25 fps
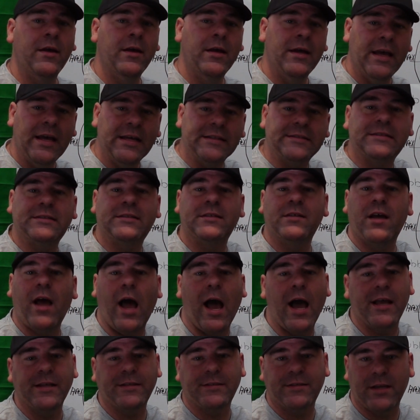it's the
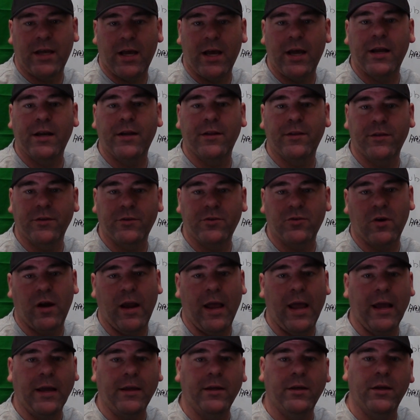high side of the
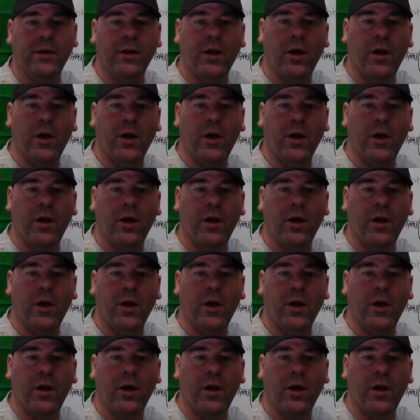track.